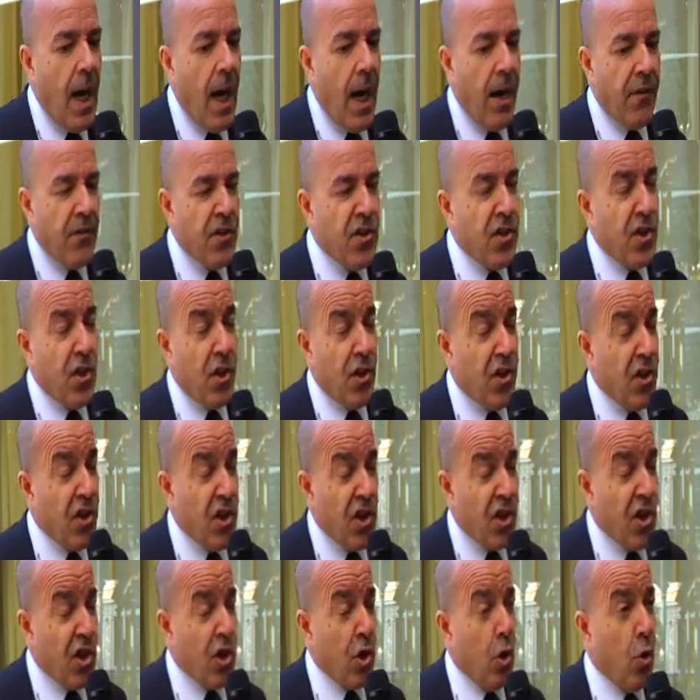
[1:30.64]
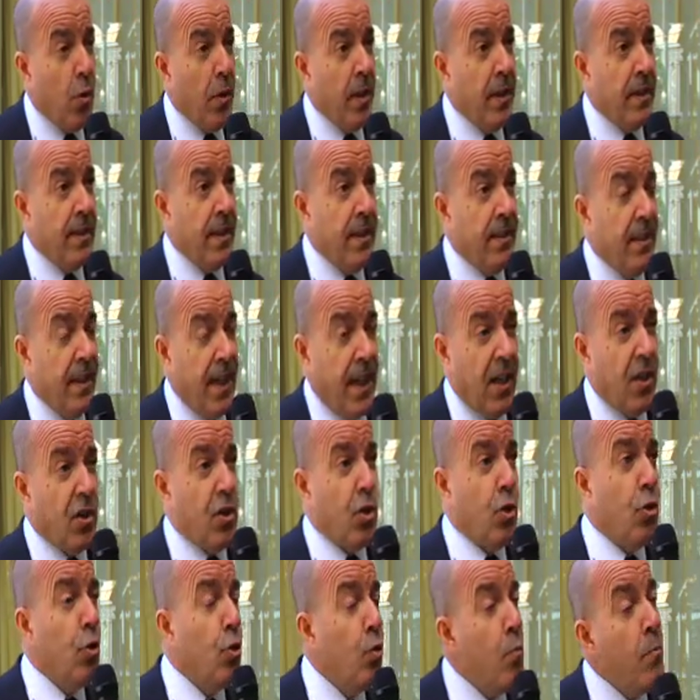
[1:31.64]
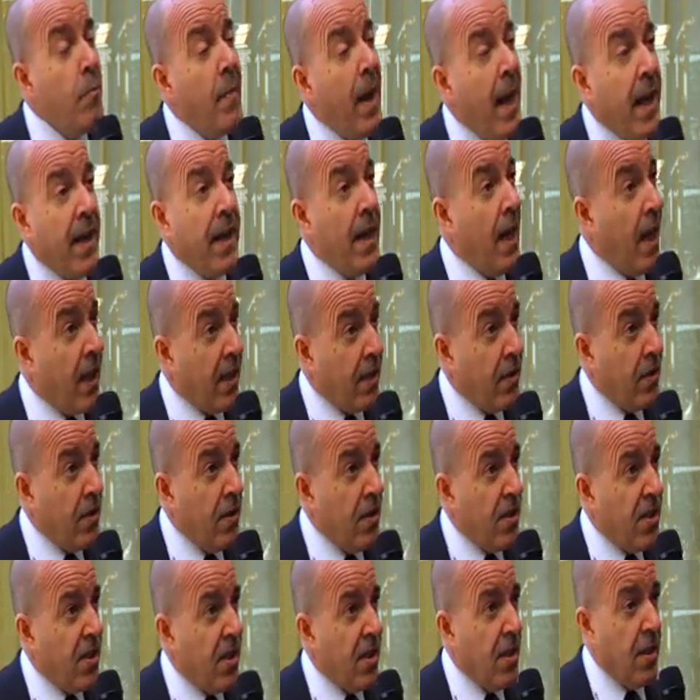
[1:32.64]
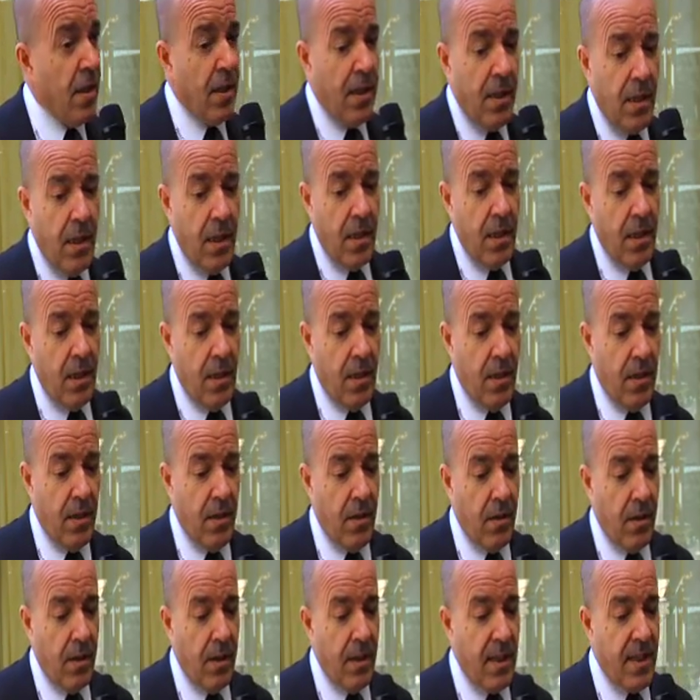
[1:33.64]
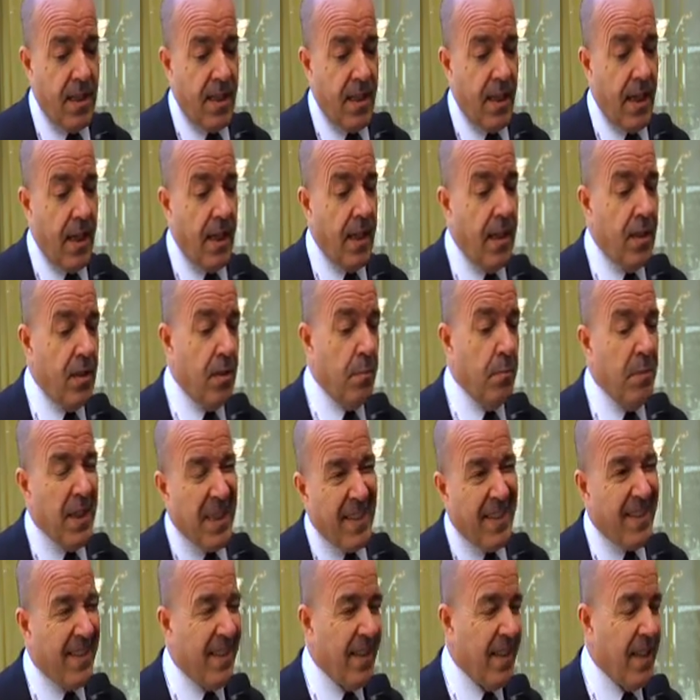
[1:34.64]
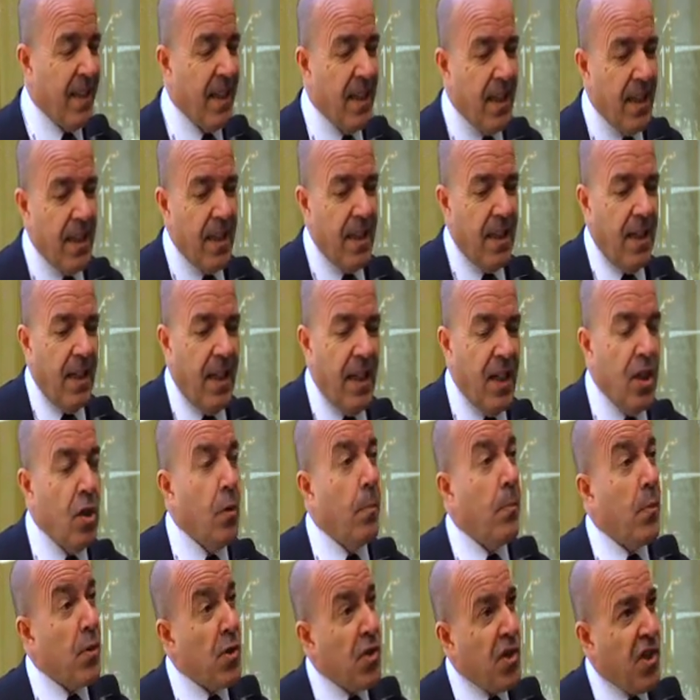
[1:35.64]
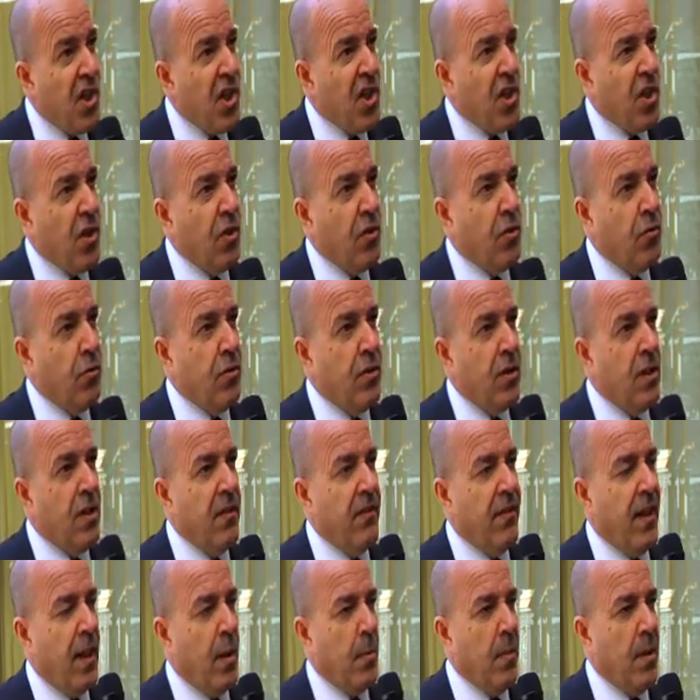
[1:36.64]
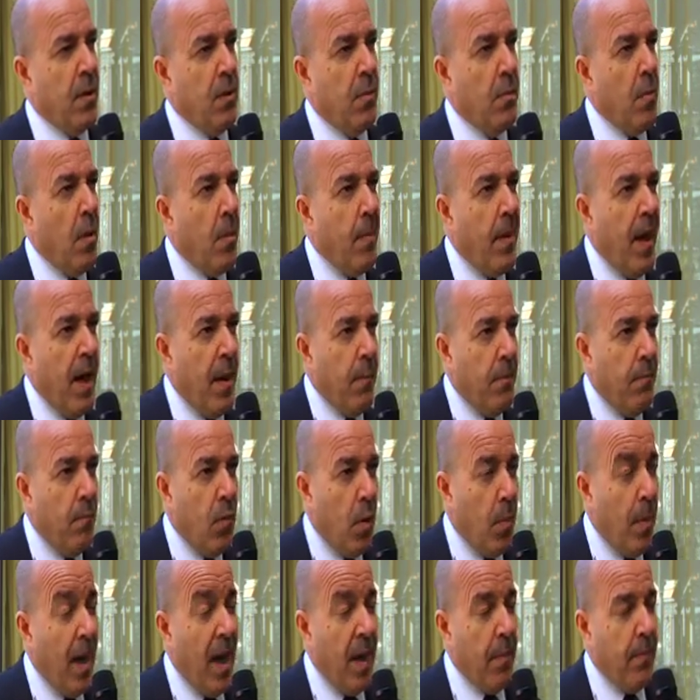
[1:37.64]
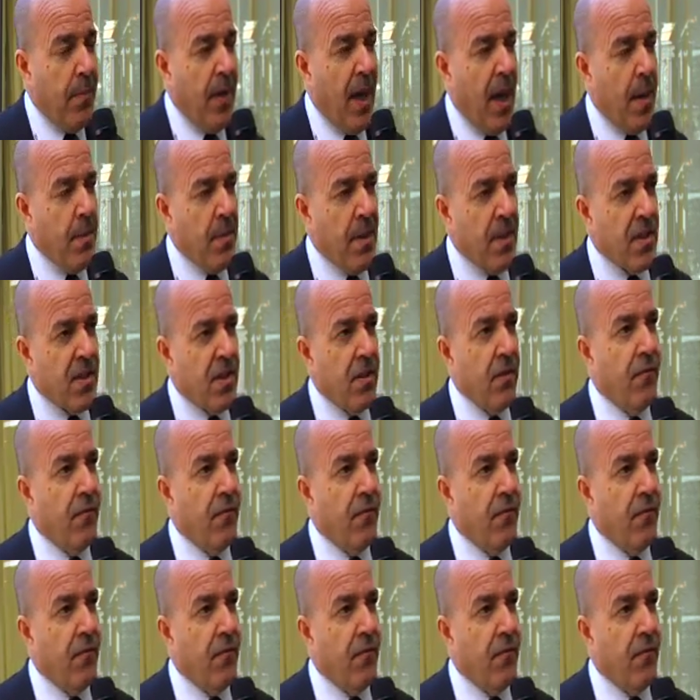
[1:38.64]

Our research is showing that there are two main hurdles, let's say a little bit in opposition to the development of mobile payments.